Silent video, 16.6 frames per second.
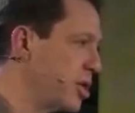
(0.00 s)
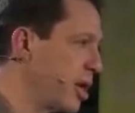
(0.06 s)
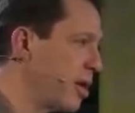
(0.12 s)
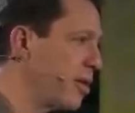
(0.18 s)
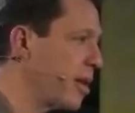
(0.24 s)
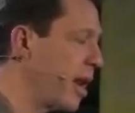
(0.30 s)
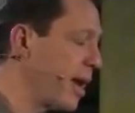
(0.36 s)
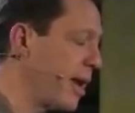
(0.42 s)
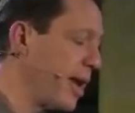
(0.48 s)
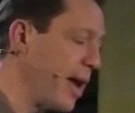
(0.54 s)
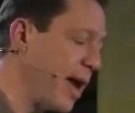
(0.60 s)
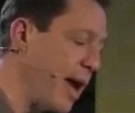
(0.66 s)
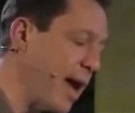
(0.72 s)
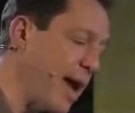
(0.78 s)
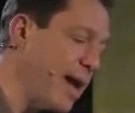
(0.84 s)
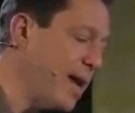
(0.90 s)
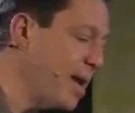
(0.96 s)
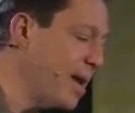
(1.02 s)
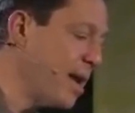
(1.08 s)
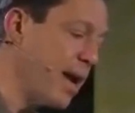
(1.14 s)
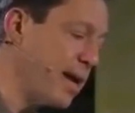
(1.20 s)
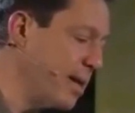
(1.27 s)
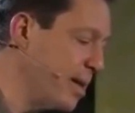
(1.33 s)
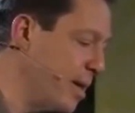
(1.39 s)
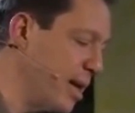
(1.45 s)
Just like any
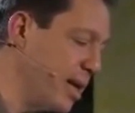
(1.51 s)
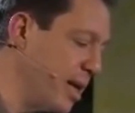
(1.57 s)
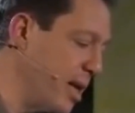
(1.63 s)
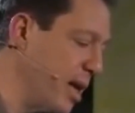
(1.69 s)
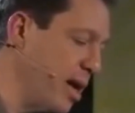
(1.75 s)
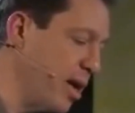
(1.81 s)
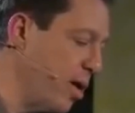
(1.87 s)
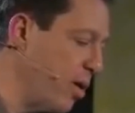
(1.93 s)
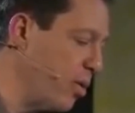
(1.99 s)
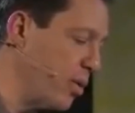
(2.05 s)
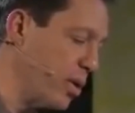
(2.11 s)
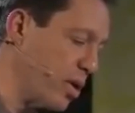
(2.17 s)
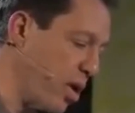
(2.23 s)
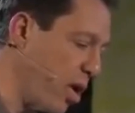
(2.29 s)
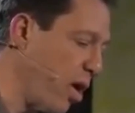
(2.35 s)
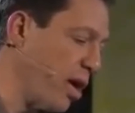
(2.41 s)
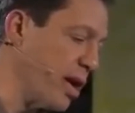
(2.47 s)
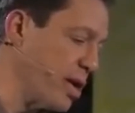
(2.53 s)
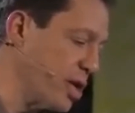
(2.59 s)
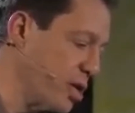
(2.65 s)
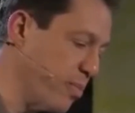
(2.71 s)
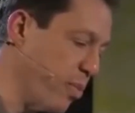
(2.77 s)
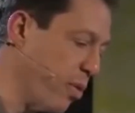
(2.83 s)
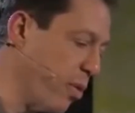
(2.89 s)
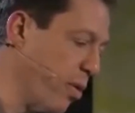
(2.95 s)
19 year old
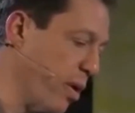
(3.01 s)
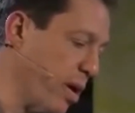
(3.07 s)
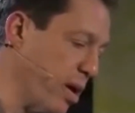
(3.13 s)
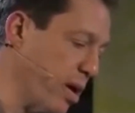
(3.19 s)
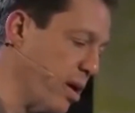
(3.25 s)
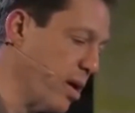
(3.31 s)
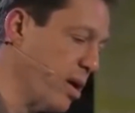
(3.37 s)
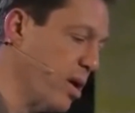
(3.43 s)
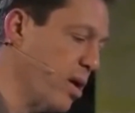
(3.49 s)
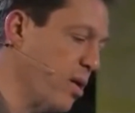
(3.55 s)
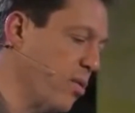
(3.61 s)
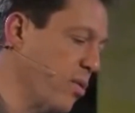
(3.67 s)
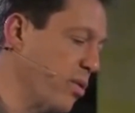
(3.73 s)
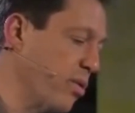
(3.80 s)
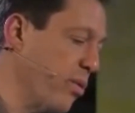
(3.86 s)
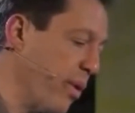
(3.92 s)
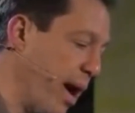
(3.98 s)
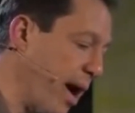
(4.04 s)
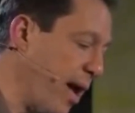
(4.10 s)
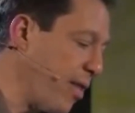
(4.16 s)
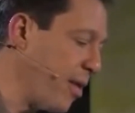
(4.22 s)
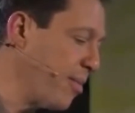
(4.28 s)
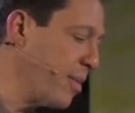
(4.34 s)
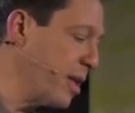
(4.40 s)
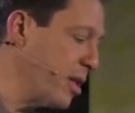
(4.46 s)
college boy would
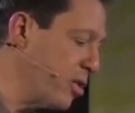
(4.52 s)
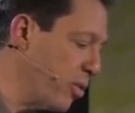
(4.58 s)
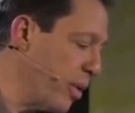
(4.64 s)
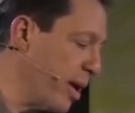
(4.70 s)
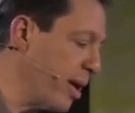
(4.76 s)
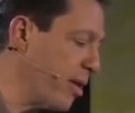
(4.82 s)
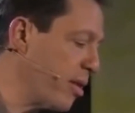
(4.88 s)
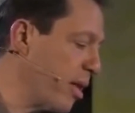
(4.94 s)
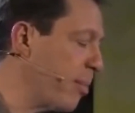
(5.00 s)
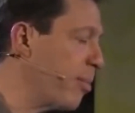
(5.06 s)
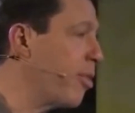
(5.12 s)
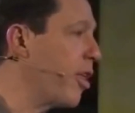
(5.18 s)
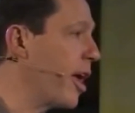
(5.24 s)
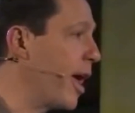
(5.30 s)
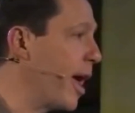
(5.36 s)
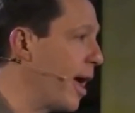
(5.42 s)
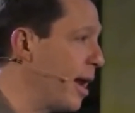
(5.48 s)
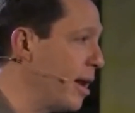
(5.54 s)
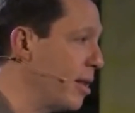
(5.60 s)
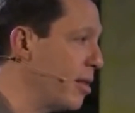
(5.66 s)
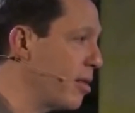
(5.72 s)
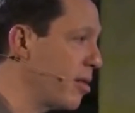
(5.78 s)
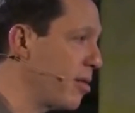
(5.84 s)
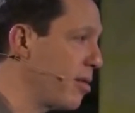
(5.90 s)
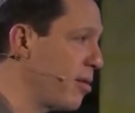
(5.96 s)
rather be doing something
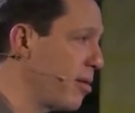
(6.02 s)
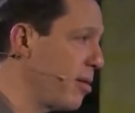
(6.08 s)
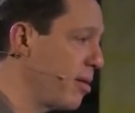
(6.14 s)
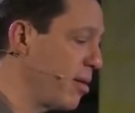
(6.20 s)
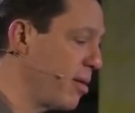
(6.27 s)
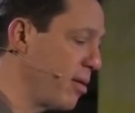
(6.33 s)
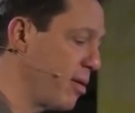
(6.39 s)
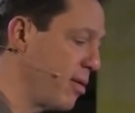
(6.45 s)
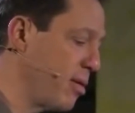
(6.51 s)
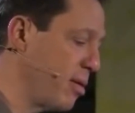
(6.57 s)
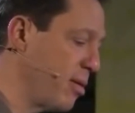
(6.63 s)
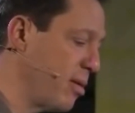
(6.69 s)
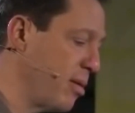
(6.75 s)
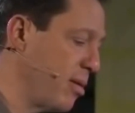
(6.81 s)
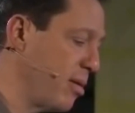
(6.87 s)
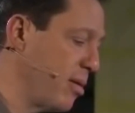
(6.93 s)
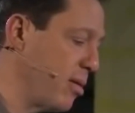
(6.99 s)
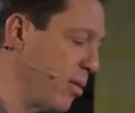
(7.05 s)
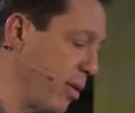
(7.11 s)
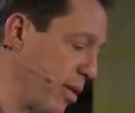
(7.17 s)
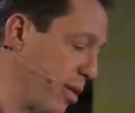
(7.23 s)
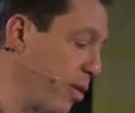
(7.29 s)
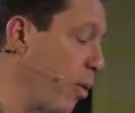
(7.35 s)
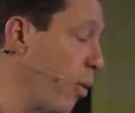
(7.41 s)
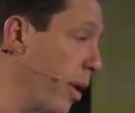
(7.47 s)
else
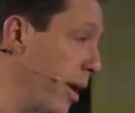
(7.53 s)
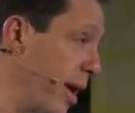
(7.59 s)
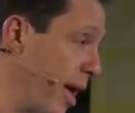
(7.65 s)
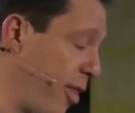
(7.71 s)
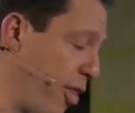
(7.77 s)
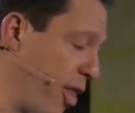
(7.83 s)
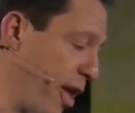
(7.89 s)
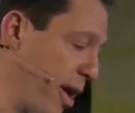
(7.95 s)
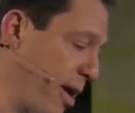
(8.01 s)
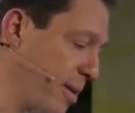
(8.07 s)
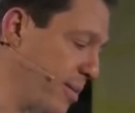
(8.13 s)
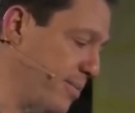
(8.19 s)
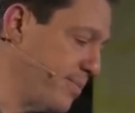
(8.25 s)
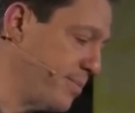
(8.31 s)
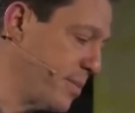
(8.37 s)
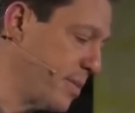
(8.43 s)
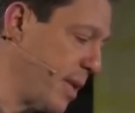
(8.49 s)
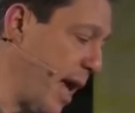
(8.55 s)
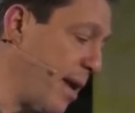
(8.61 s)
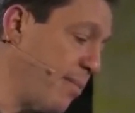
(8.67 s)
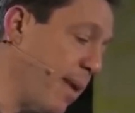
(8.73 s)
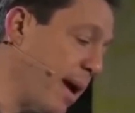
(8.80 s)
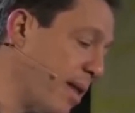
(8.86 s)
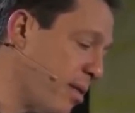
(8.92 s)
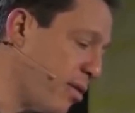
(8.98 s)
or, or nothing.
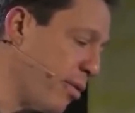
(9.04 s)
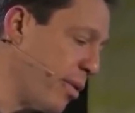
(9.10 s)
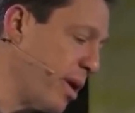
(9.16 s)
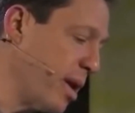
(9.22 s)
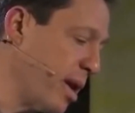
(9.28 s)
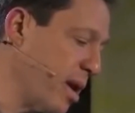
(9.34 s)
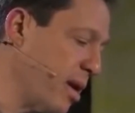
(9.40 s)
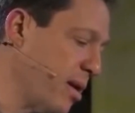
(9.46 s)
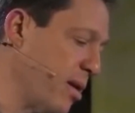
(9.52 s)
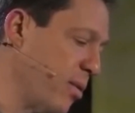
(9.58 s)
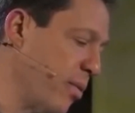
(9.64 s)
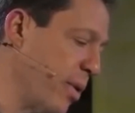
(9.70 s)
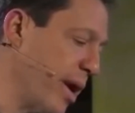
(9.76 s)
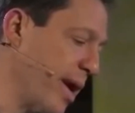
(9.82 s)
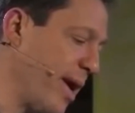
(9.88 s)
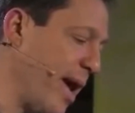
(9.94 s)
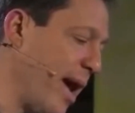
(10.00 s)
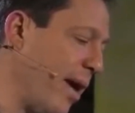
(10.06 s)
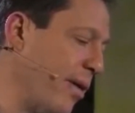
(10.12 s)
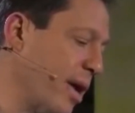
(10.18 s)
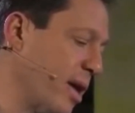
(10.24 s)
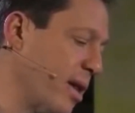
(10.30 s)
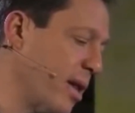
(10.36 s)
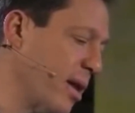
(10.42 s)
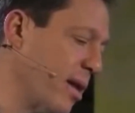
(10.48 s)
At my screening, when a
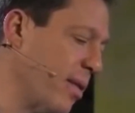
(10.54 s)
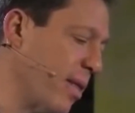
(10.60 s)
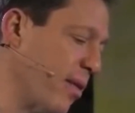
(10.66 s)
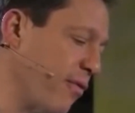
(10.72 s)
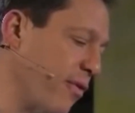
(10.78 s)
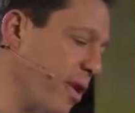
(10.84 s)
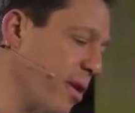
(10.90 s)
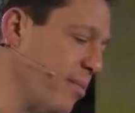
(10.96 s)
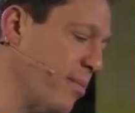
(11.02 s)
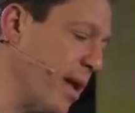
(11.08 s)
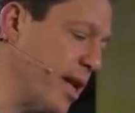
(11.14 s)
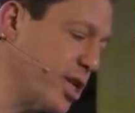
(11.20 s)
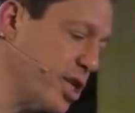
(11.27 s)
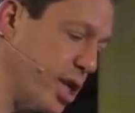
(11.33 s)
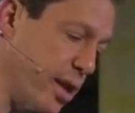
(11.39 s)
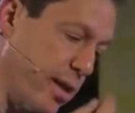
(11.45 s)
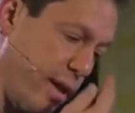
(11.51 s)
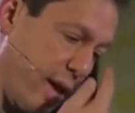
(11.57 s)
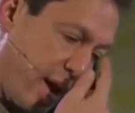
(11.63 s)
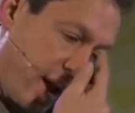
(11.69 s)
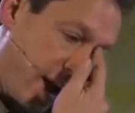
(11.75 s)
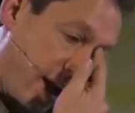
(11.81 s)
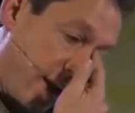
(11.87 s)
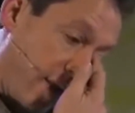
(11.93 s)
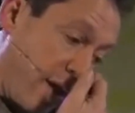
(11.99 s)
character in the film mentioned
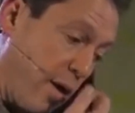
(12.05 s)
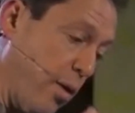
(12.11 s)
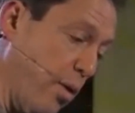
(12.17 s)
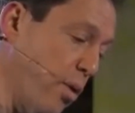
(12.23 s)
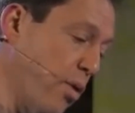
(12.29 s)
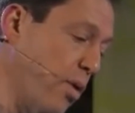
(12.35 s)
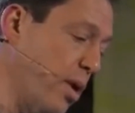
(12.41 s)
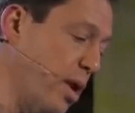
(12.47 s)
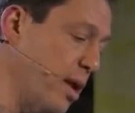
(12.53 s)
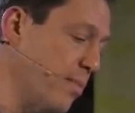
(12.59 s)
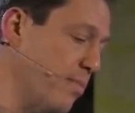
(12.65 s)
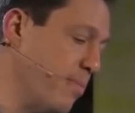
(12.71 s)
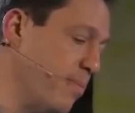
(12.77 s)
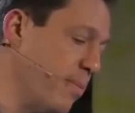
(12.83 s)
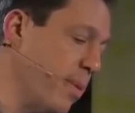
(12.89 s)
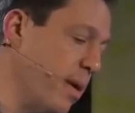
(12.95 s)
the early